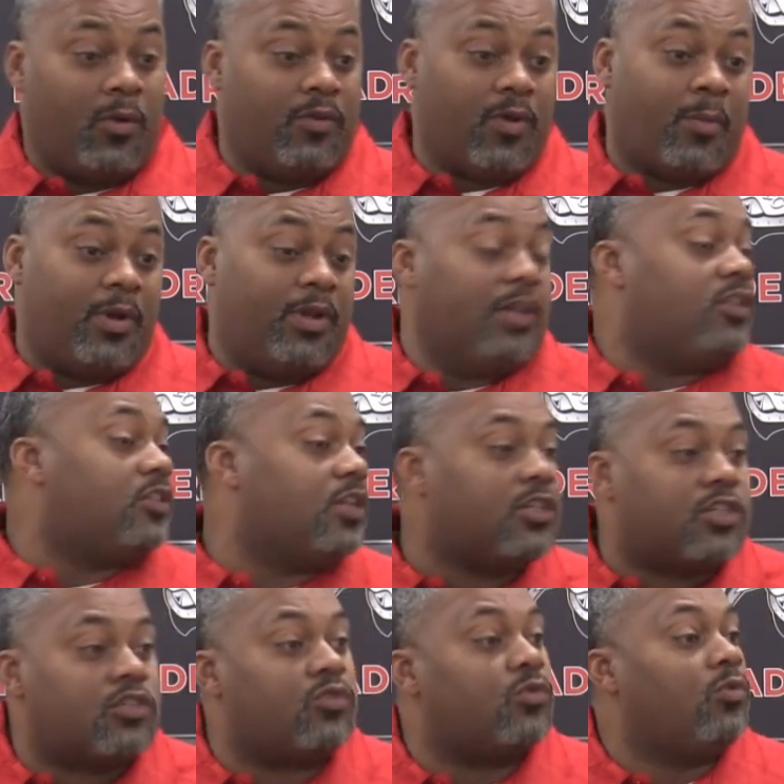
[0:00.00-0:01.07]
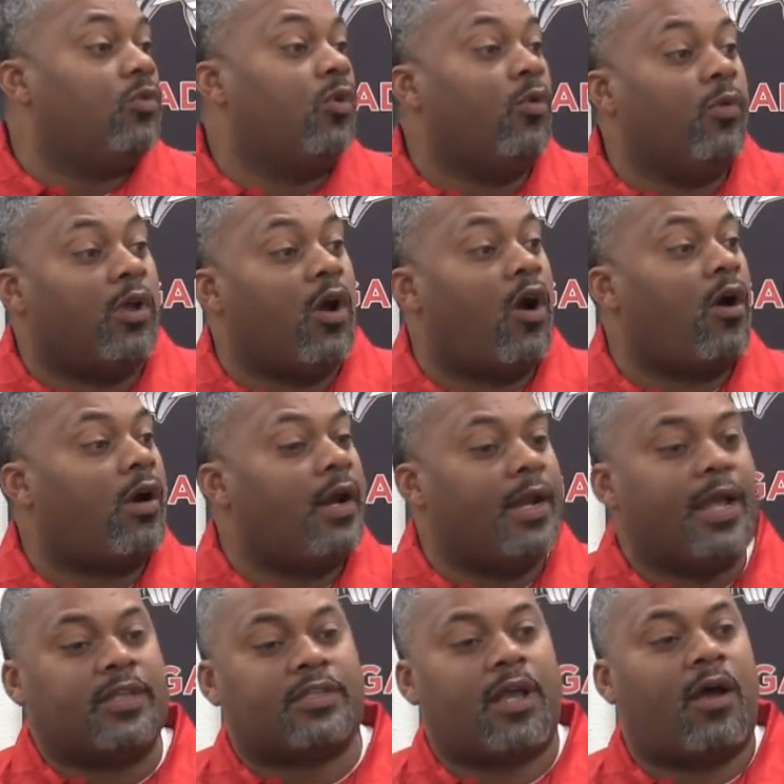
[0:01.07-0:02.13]
It's just who we are, and
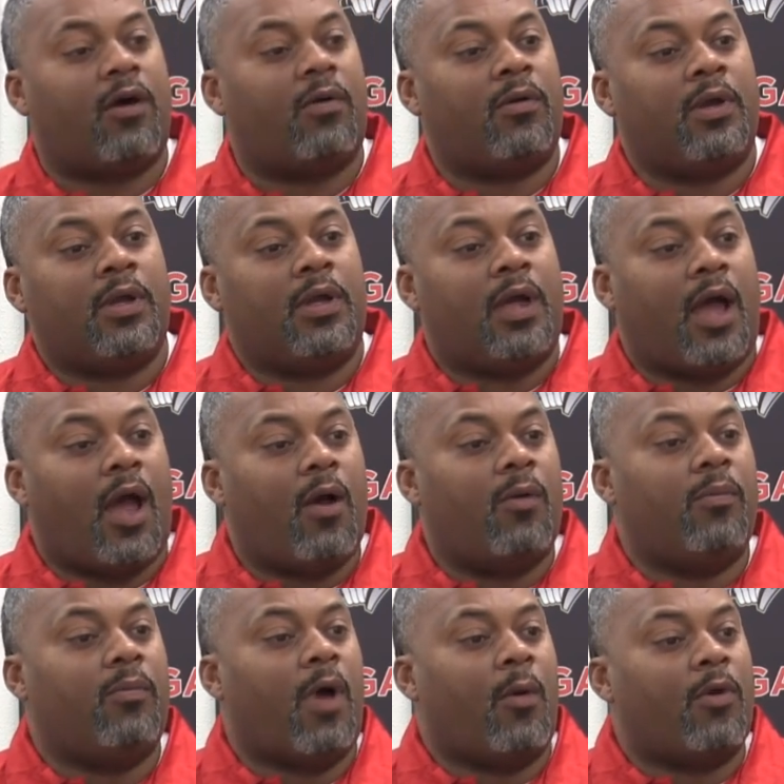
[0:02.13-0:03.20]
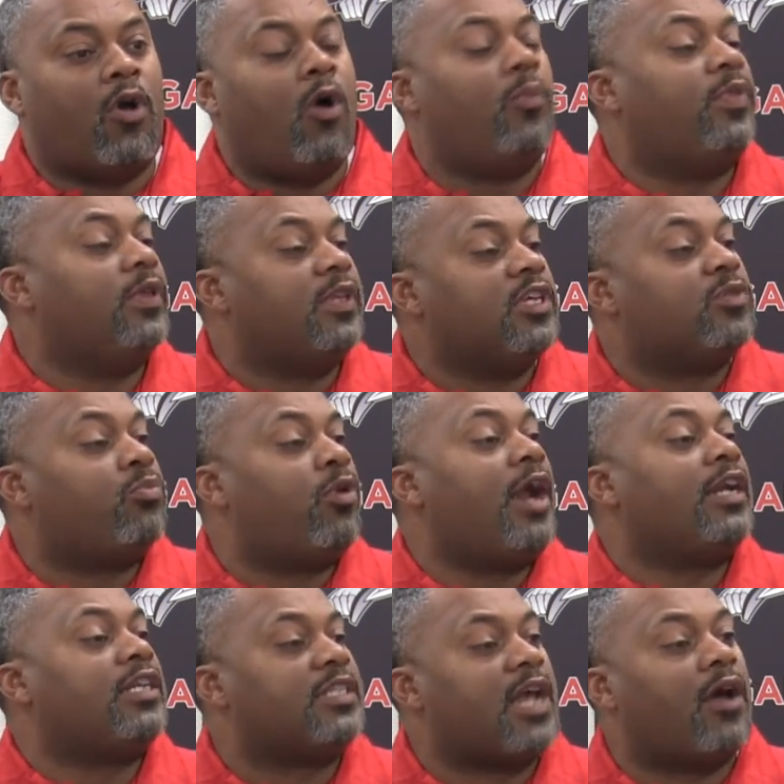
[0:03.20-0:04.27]
that's how I would hope that this
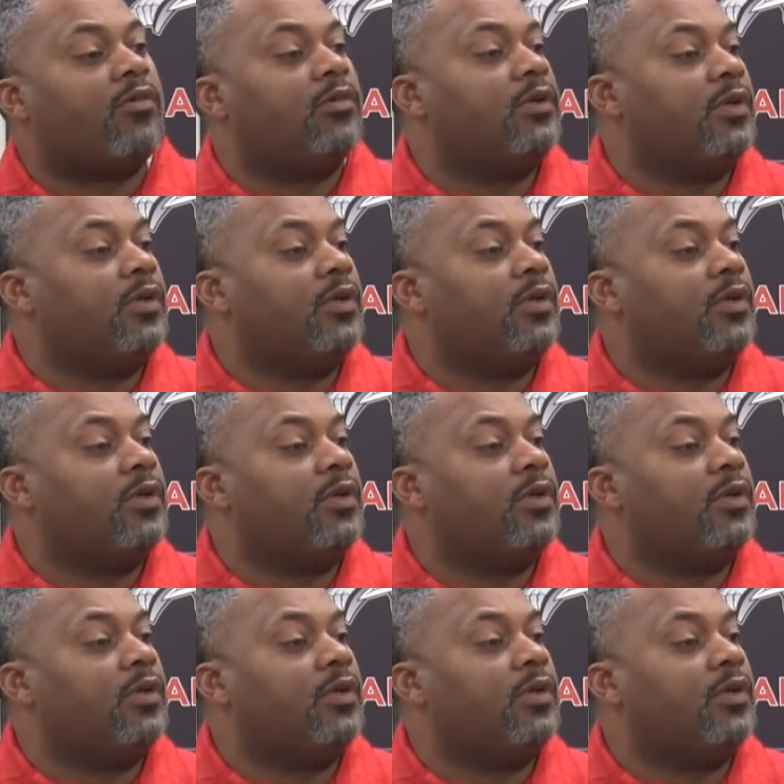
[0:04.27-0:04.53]
branches out.